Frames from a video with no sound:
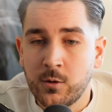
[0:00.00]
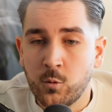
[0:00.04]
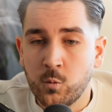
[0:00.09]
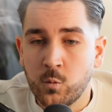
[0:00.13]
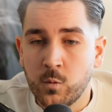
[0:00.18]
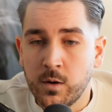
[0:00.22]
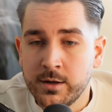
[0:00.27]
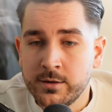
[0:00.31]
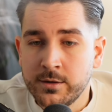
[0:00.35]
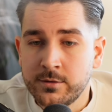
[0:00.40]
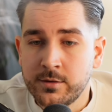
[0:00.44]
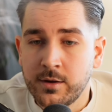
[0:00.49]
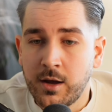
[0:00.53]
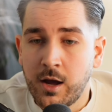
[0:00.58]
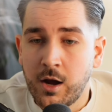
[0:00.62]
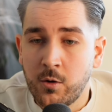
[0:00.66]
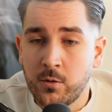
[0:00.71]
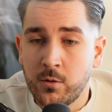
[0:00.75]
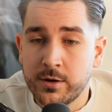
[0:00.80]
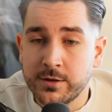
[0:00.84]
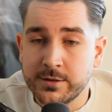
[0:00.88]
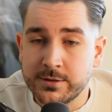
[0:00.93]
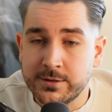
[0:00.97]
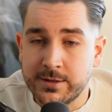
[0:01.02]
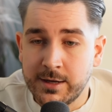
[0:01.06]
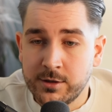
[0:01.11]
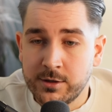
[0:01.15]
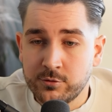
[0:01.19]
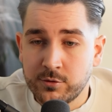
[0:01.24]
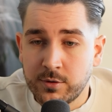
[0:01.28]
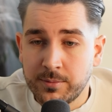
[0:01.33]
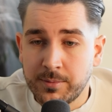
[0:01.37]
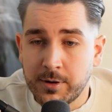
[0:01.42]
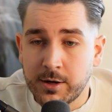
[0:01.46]
once our
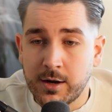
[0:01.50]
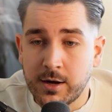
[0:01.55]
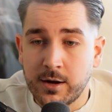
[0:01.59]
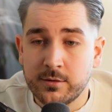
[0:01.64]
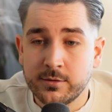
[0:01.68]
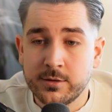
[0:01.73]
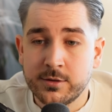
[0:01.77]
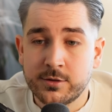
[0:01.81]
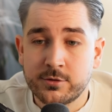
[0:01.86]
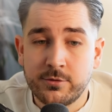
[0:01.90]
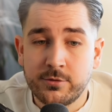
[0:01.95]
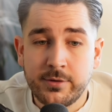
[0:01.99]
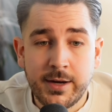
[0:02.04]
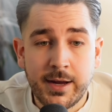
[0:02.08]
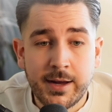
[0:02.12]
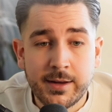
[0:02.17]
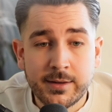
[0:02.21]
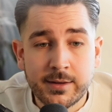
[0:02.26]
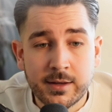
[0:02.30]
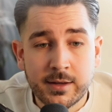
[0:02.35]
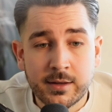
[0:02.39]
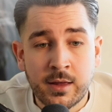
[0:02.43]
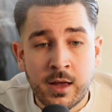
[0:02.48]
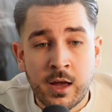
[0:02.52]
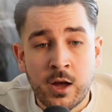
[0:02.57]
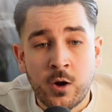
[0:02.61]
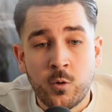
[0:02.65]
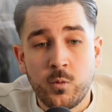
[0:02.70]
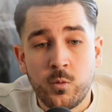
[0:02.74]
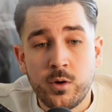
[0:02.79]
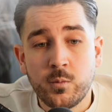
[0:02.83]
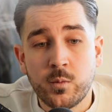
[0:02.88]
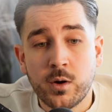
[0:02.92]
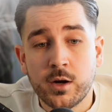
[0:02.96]
Zendrop account is created,
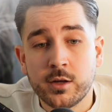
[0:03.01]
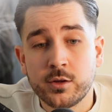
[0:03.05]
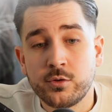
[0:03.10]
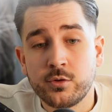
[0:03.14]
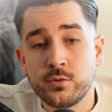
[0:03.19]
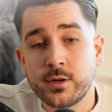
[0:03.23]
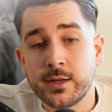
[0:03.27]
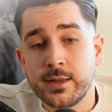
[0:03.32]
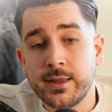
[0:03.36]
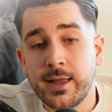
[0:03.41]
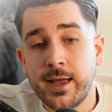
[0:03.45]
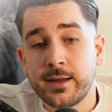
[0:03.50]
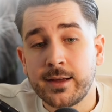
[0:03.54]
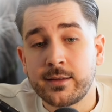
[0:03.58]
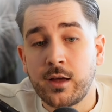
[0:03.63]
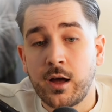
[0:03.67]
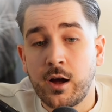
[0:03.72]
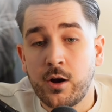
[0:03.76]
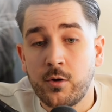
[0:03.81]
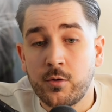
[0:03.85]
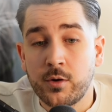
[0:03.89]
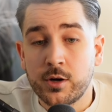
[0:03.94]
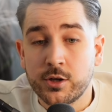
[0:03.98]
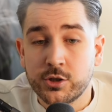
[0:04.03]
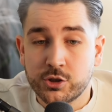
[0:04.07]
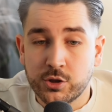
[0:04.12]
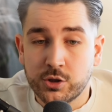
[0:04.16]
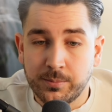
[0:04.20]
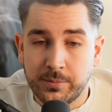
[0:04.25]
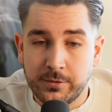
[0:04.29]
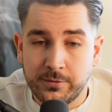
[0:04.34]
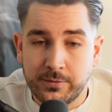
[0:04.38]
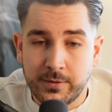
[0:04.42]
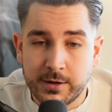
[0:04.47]
we want to connect our
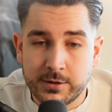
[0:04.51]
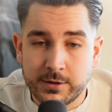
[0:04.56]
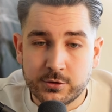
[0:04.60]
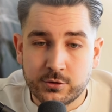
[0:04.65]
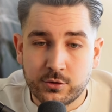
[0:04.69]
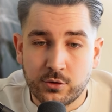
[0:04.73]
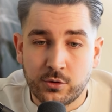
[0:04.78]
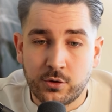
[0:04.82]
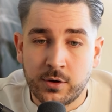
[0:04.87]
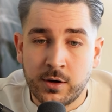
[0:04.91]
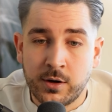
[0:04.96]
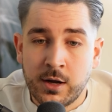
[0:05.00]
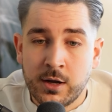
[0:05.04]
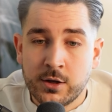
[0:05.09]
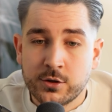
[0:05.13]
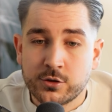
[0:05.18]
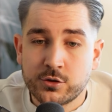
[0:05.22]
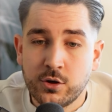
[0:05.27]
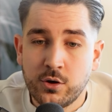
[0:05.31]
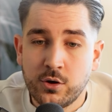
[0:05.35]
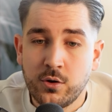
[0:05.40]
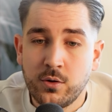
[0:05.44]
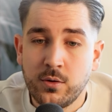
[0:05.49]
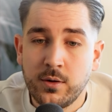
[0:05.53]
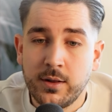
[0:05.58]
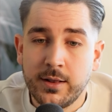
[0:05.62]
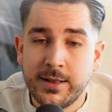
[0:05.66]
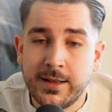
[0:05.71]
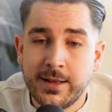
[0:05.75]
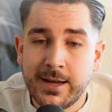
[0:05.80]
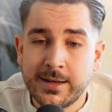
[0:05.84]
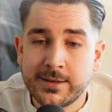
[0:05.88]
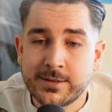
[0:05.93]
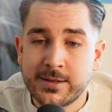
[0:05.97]
Shopify store. So
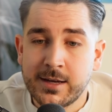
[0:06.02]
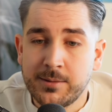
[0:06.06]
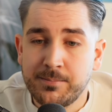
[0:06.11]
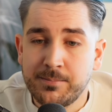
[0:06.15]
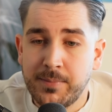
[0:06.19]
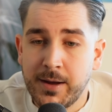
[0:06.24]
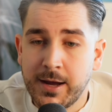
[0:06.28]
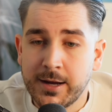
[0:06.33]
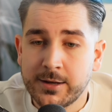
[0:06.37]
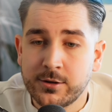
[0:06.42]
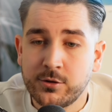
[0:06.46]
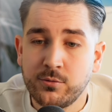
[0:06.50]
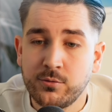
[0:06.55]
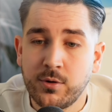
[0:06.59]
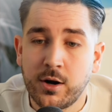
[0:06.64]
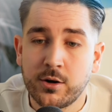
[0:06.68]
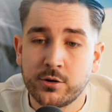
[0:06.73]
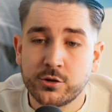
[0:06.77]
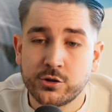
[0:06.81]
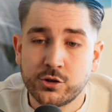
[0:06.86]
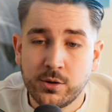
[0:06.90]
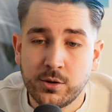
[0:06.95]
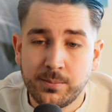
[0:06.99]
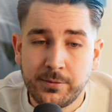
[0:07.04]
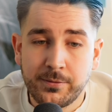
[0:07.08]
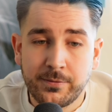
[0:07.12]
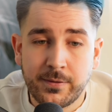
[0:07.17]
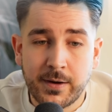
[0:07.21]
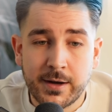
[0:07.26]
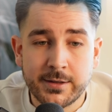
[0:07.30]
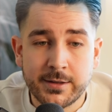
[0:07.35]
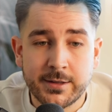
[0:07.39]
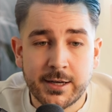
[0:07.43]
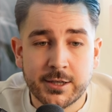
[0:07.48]
let's head back to our
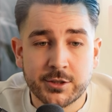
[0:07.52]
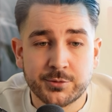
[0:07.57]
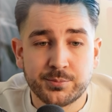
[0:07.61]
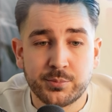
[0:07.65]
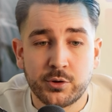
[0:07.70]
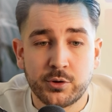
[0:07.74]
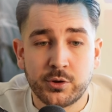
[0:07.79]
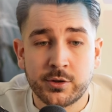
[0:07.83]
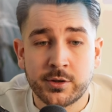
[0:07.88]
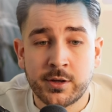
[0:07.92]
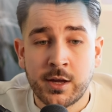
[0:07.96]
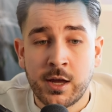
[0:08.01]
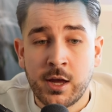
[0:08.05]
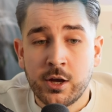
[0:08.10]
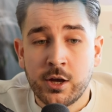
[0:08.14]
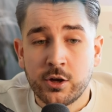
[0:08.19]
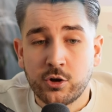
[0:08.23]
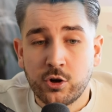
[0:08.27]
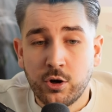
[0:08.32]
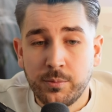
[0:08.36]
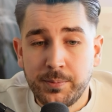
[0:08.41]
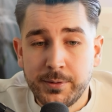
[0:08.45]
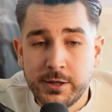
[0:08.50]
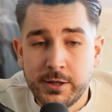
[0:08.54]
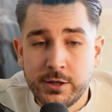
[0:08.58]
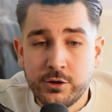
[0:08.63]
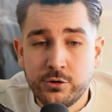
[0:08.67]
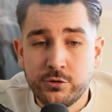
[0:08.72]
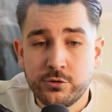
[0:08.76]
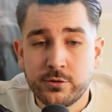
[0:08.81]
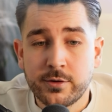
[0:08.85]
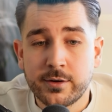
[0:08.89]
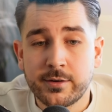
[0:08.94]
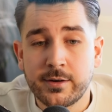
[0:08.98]
Shopify dashboard, copy the
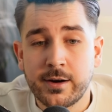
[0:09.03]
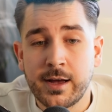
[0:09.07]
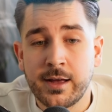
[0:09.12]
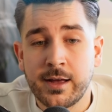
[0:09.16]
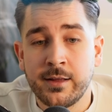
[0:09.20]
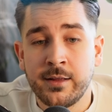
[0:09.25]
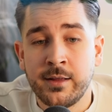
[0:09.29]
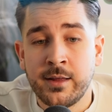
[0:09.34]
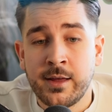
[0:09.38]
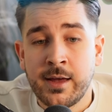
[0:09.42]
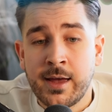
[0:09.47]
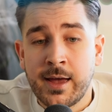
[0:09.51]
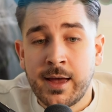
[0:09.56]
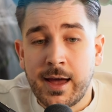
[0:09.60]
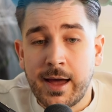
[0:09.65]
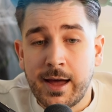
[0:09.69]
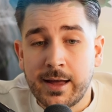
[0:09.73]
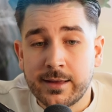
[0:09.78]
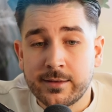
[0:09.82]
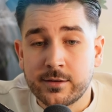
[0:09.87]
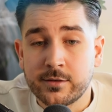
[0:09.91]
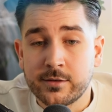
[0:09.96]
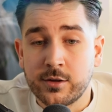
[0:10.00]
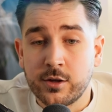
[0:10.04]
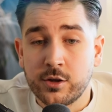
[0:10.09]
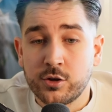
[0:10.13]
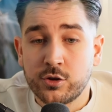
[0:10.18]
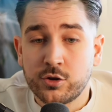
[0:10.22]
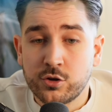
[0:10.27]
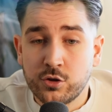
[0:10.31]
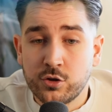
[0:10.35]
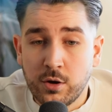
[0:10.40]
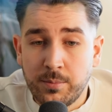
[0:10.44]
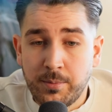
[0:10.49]
URL at the
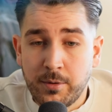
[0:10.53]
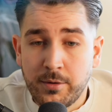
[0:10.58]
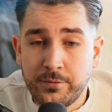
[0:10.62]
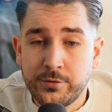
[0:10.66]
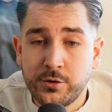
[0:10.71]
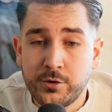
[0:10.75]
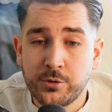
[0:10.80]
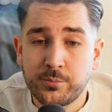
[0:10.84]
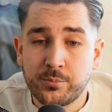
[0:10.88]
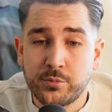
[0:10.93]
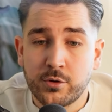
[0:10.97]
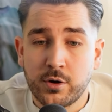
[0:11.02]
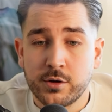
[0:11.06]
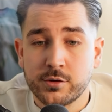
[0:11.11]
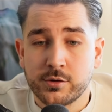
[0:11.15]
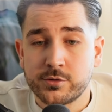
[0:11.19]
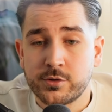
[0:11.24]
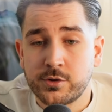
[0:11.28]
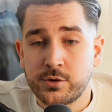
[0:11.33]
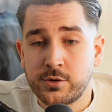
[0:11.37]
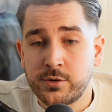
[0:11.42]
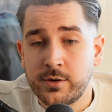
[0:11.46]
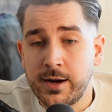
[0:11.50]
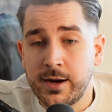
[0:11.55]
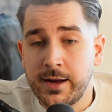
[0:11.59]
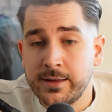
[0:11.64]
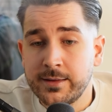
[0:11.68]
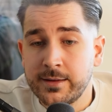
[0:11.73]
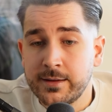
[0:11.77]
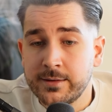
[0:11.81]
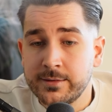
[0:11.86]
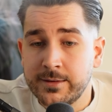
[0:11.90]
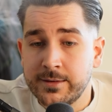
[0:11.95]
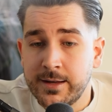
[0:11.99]
top of your browser, and
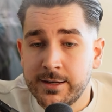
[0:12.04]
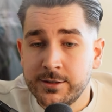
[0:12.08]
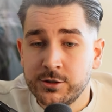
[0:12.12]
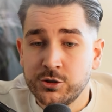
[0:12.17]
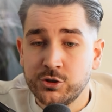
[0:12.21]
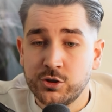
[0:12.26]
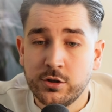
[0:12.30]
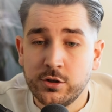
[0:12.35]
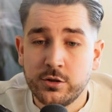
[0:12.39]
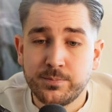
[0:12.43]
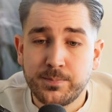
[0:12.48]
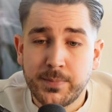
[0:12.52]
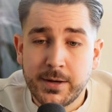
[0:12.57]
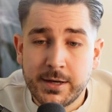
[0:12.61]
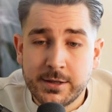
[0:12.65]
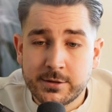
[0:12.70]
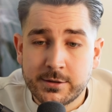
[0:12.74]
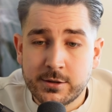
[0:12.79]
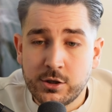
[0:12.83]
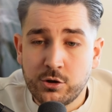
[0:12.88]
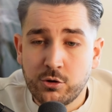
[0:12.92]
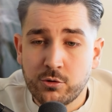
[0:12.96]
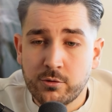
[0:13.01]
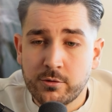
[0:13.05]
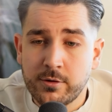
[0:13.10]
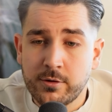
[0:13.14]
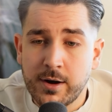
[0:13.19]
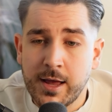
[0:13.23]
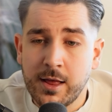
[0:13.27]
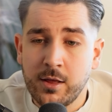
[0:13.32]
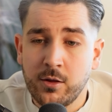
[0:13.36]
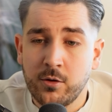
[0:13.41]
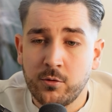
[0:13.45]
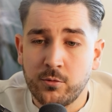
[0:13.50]
then just paste the
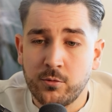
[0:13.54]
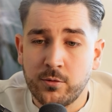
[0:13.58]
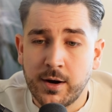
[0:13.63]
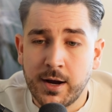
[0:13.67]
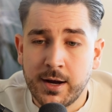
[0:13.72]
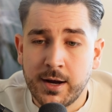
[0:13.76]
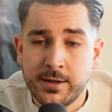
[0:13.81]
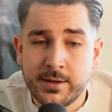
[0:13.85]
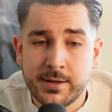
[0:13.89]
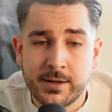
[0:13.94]
URL right